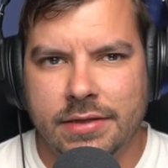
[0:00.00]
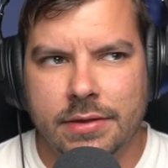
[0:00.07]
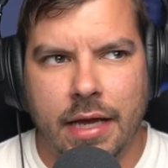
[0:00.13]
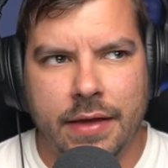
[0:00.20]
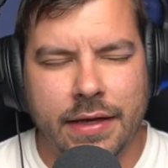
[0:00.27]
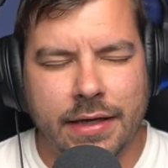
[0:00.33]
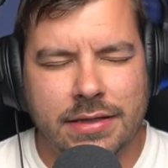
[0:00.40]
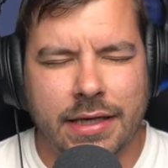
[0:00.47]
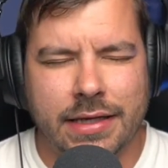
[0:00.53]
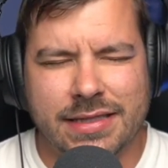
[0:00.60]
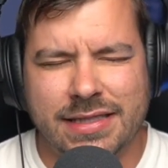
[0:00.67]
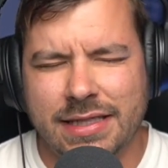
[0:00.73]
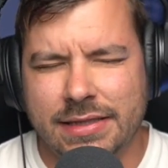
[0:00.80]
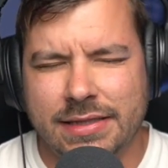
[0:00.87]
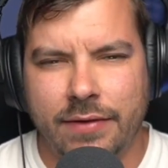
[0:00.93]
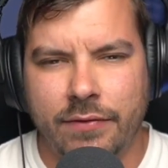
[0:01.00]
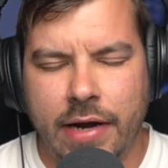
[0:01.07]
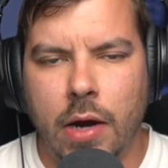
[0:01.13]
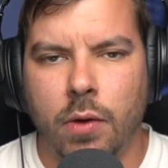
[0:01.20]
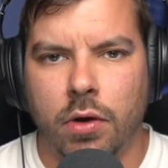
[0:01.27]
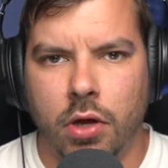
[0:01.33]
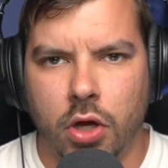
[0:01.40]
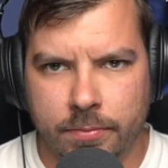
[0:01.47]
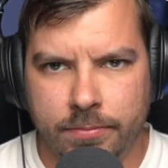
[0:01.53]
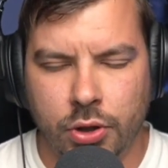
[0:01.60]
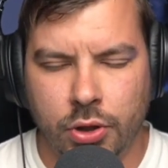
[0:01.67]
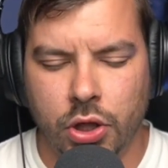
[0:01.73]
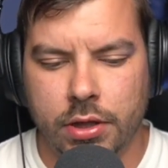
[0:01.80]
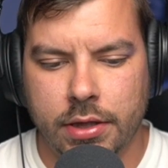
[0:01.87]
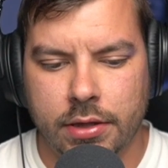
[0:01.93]
I think it's like a 6-7 hour long
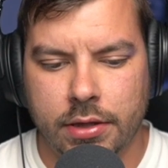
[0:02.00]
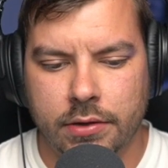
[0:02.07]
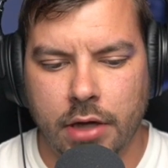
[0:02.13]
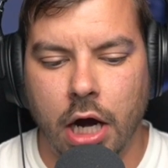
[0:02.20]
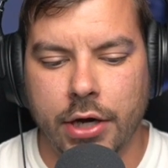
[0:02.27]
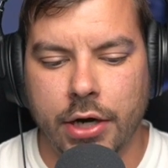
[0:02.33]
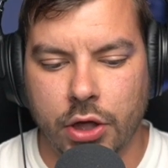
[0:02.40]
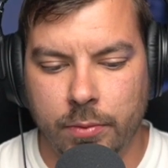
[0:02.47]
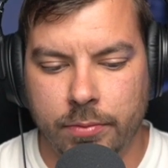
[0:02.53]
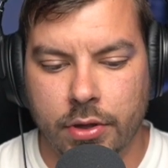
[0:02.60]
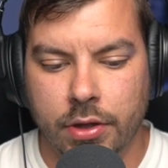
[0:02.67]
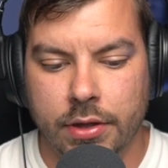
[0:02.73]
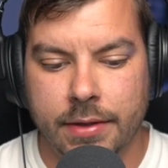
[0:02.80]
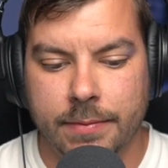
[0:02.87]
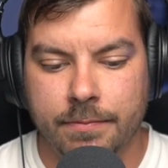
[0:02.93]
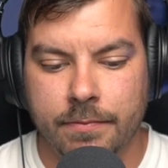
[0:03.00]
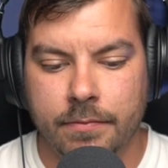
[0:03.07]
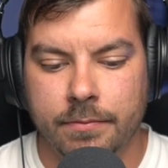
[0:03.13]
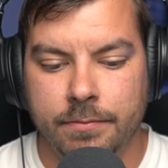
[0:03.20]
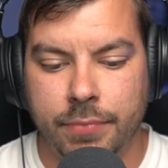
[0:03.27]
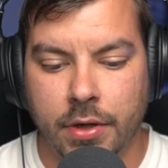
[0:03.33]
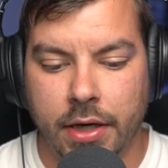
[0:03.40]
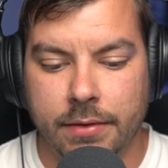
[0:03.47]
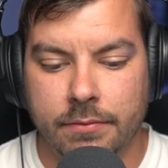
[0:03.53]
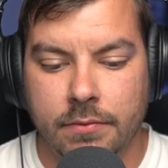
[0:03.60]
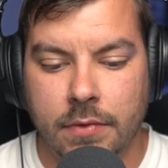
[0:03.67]
audiobook, but